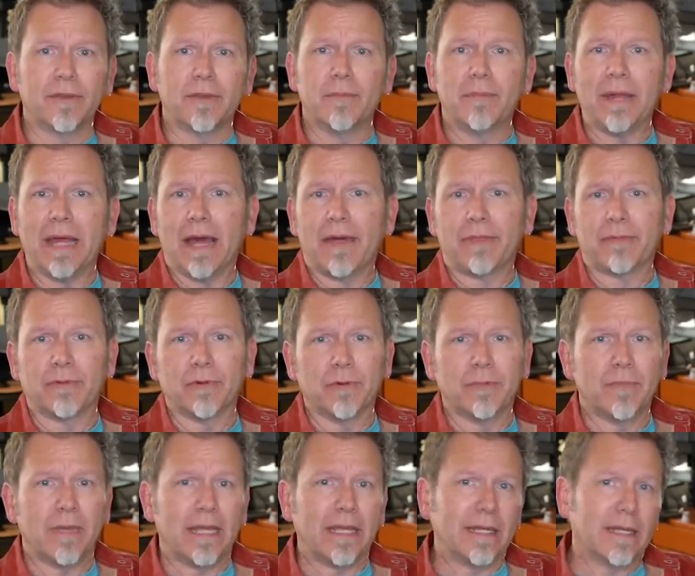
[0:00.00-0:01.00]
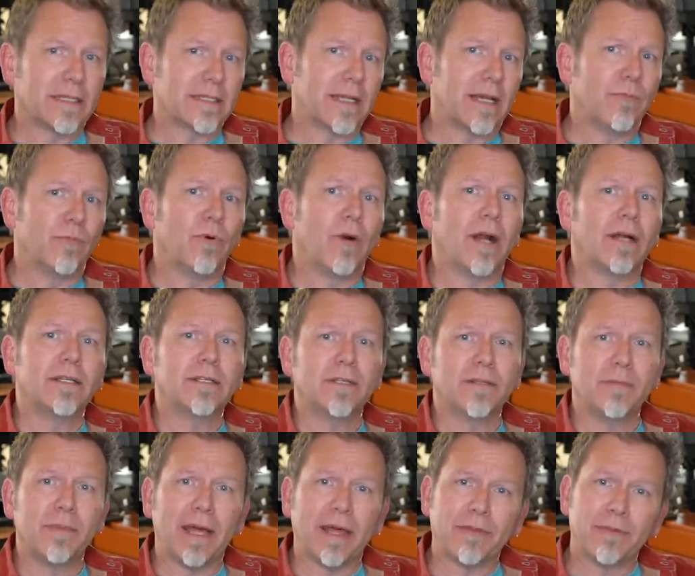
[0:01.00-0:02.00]
to the bathroom, and as I'm walking to
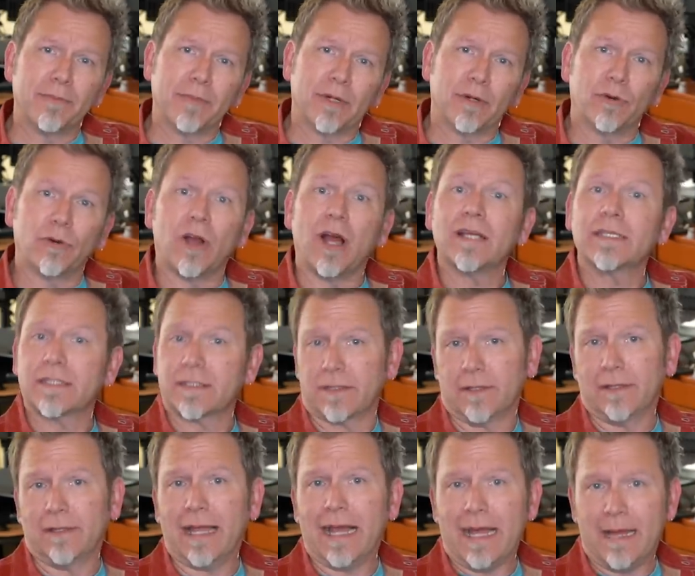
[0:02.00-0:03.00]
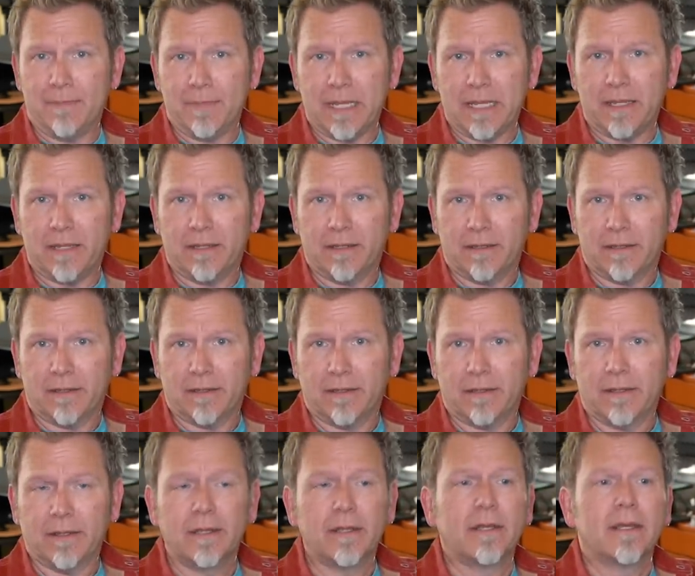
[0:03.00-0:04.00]
the bathroom across the lobby,
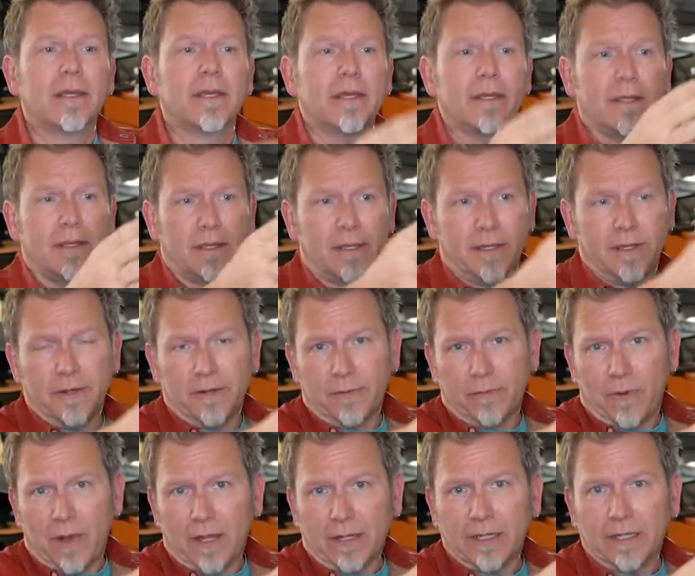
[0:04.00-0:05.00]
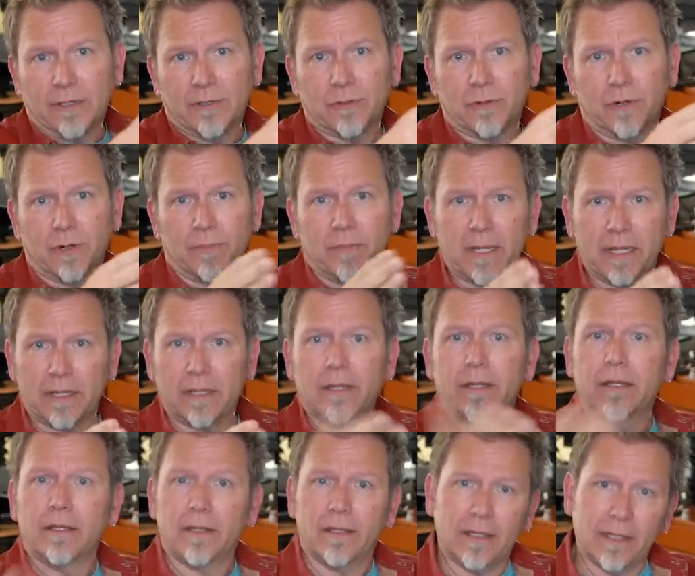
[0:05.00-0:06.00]
here walking toward me
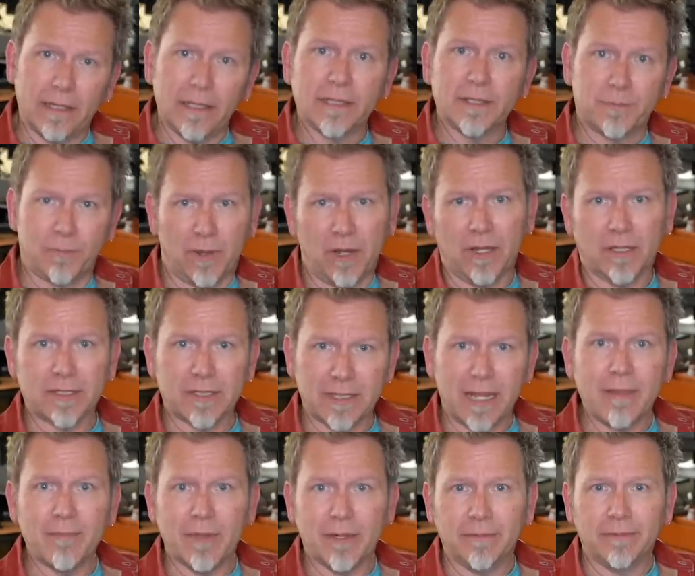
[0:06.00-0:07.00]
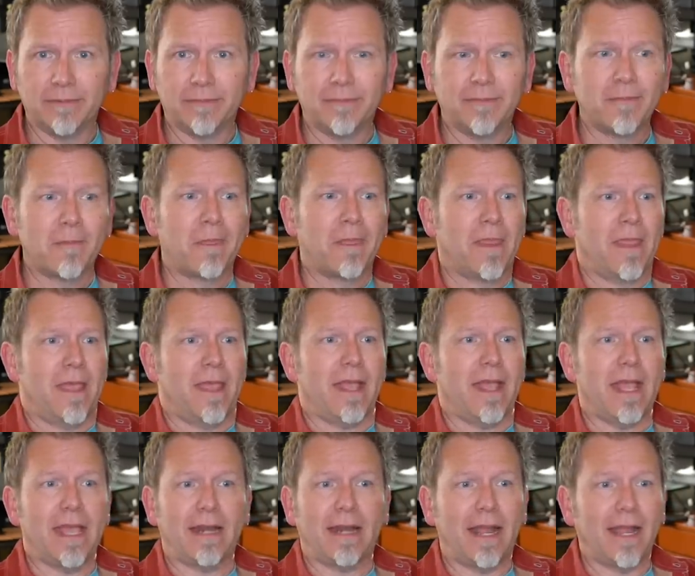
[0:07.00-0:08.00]
is Paul Simon.
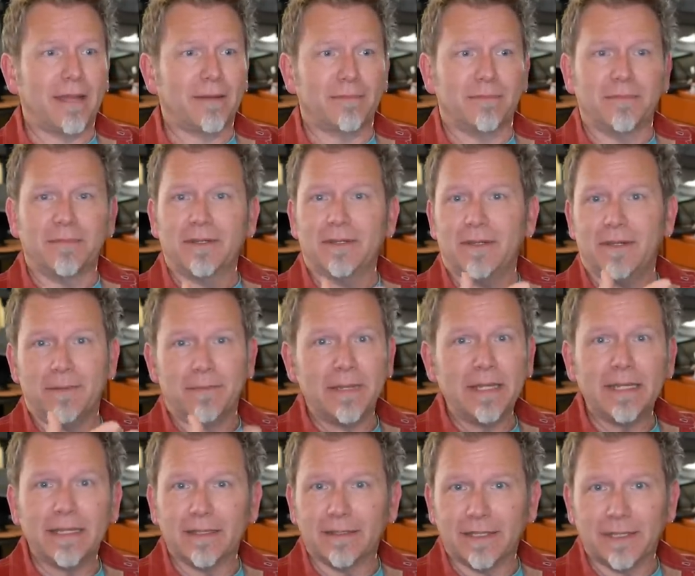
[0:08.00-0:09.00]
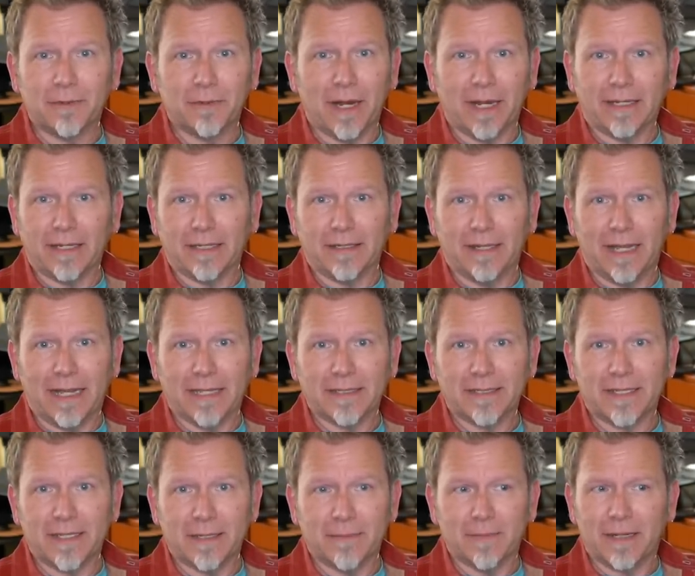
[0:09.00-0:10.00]
And I immediately
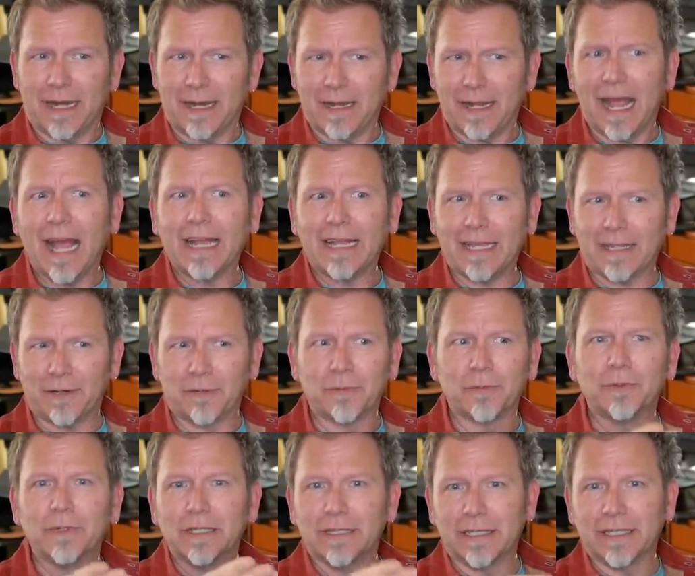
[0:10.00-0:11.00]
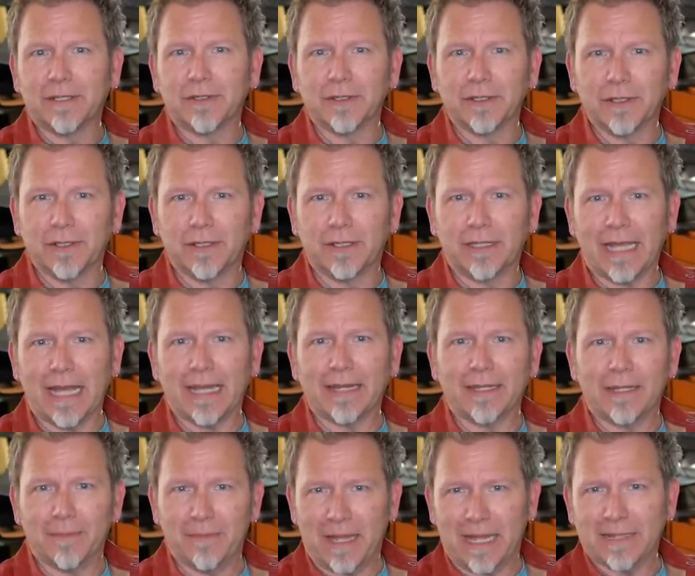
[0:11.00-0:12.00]
recognize him, and I, I get a really good look at
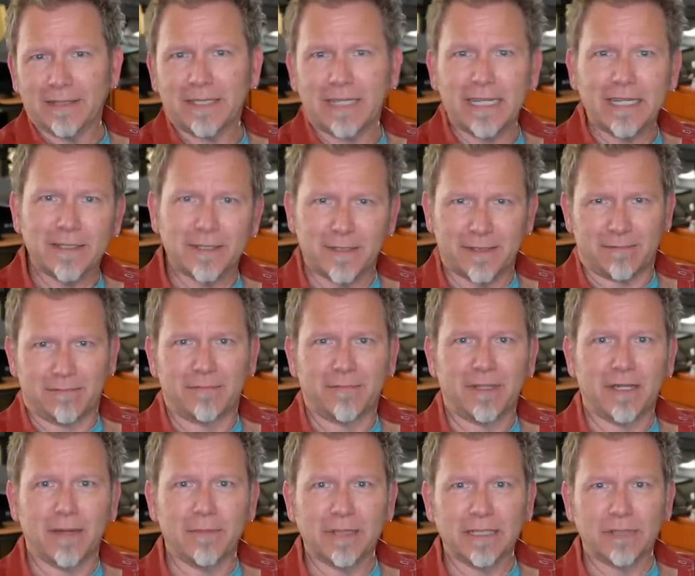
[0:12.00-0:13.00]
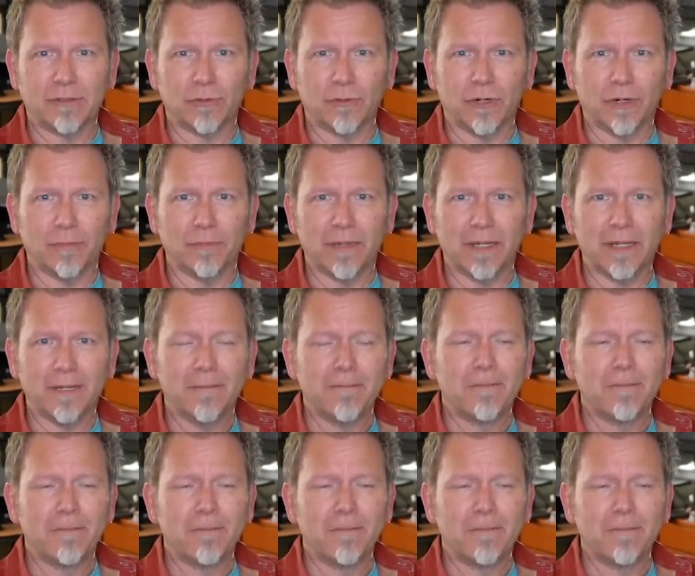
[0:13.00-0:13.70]
him as he's coming toward me.